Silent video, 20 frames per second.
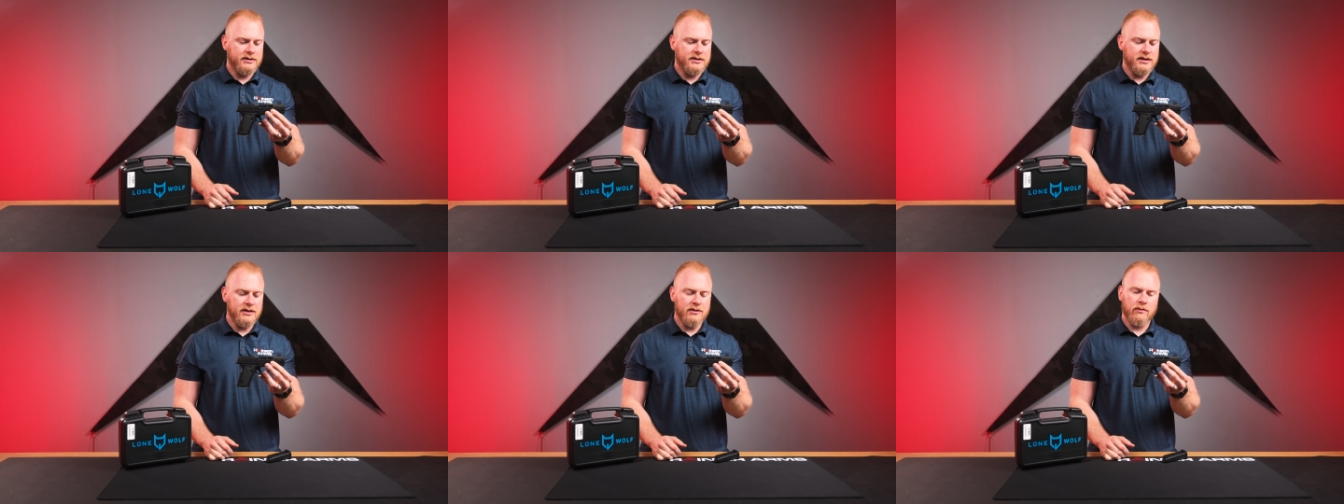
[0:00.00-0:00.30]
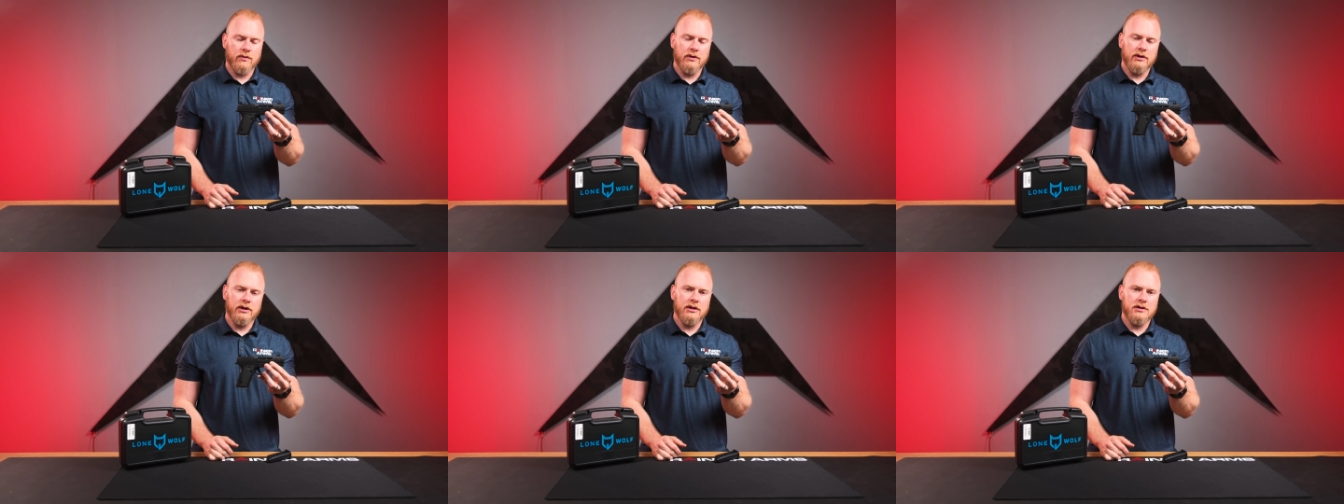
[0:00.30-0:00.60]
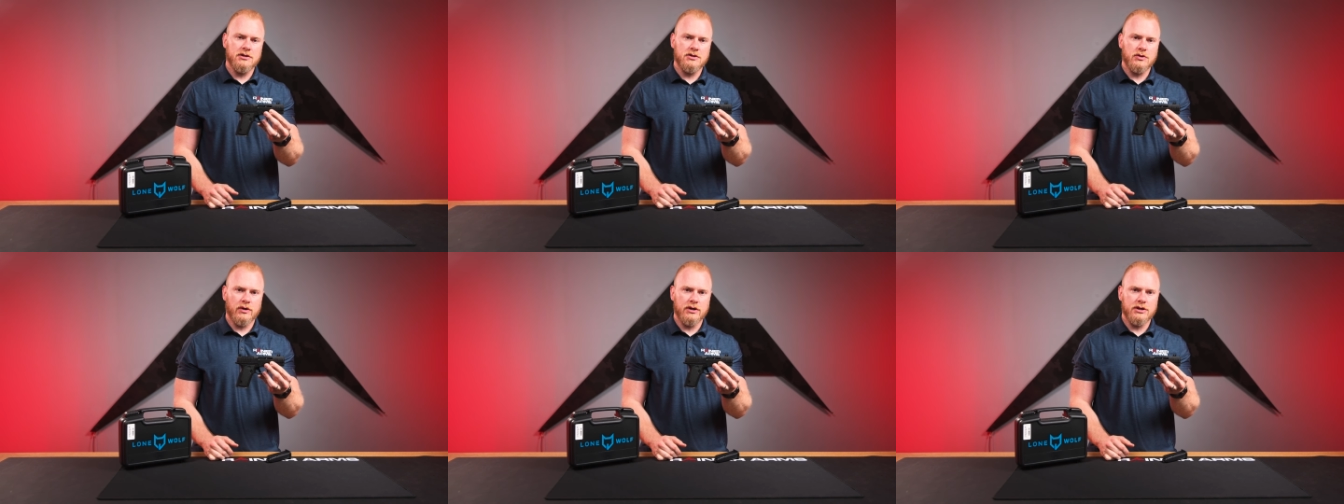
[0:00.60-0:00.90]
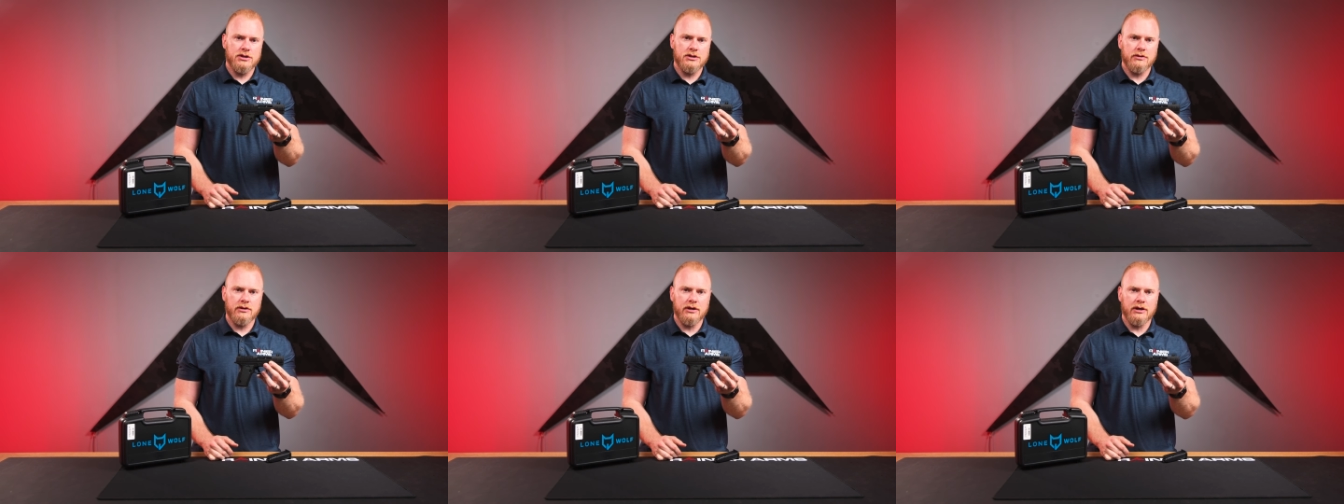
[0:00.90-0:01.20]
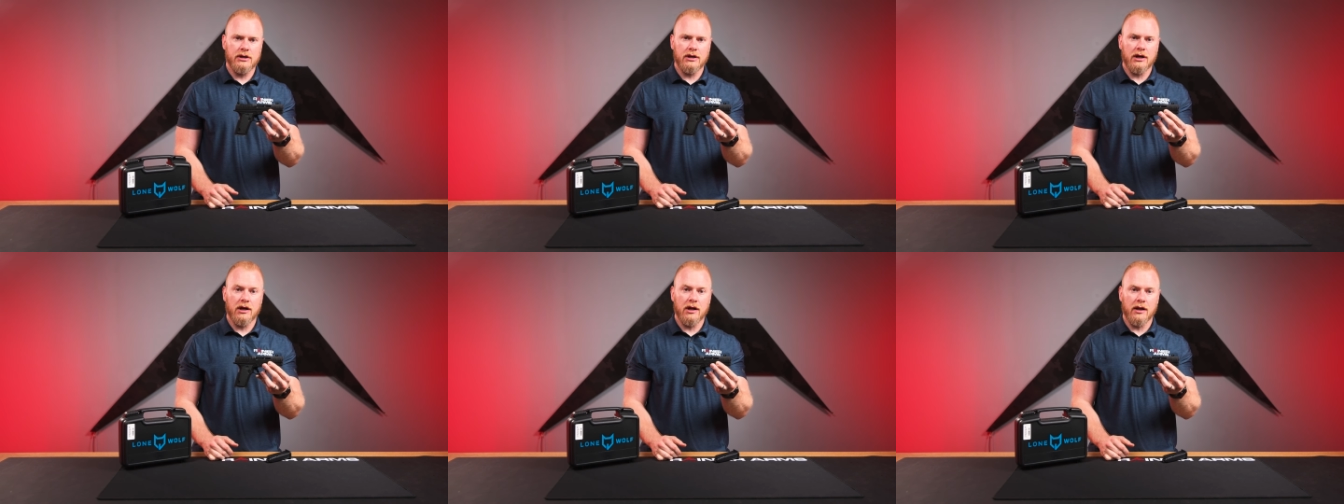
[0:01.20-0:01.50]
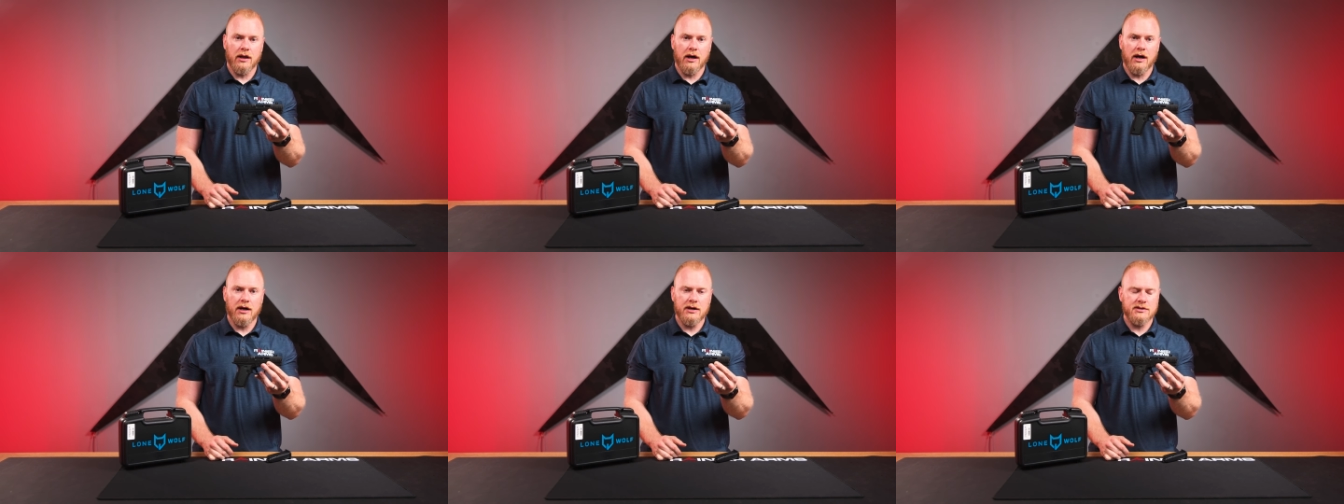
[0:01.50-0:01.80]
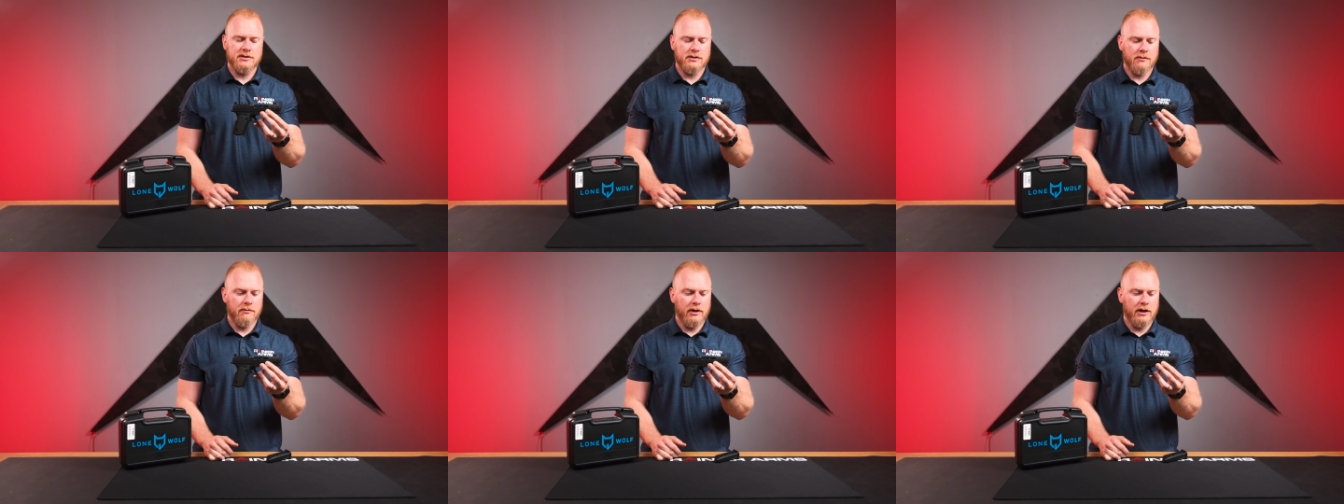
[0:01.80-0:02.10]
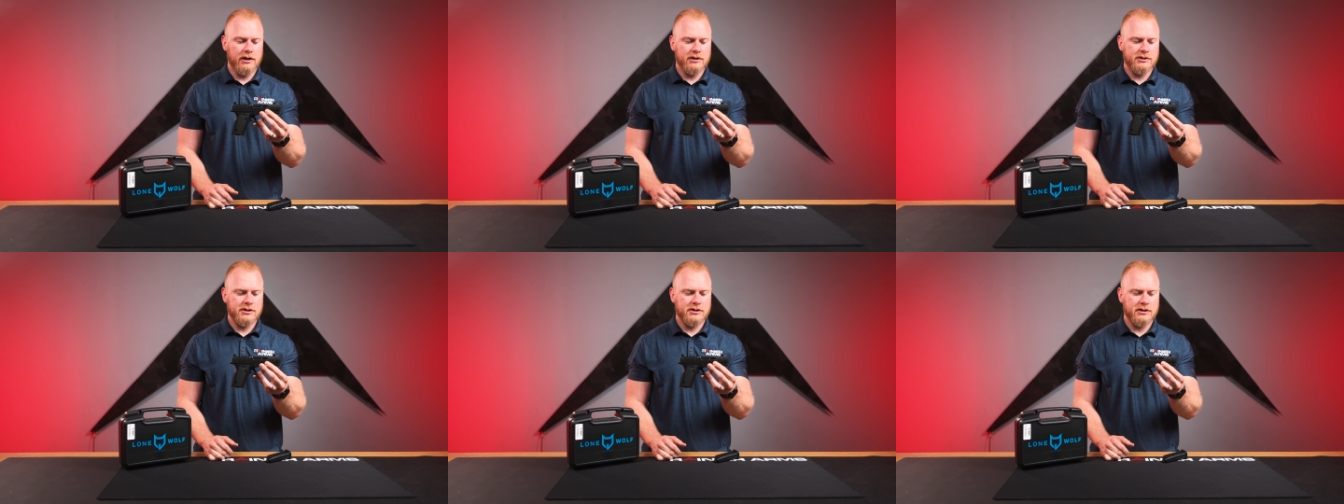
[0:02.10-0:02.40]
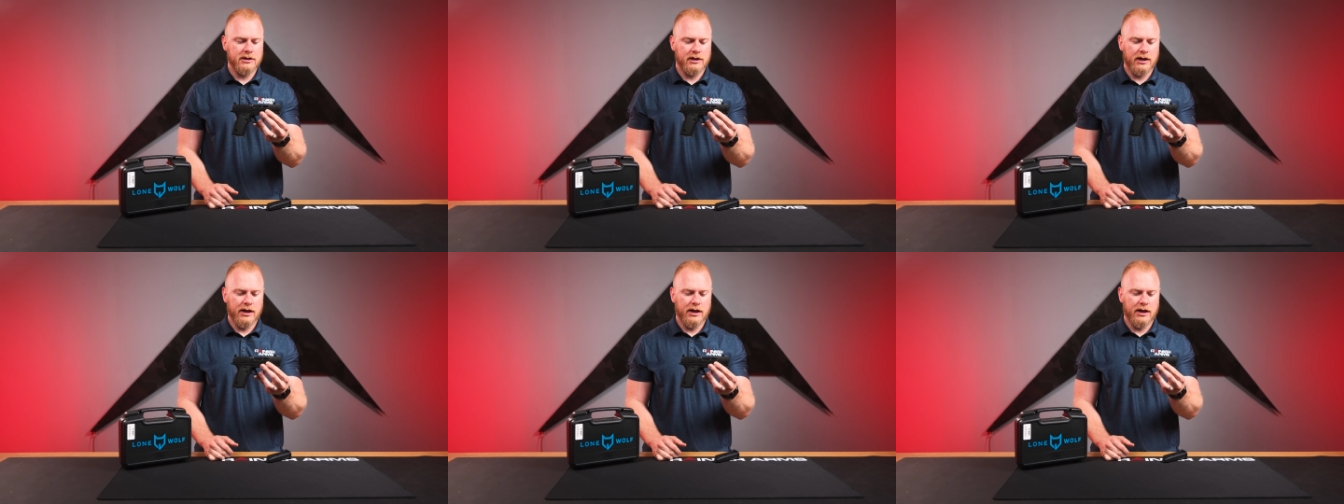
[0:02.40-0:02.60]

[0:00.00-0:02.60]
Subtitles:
didn't really enjoy shooting Glocks much.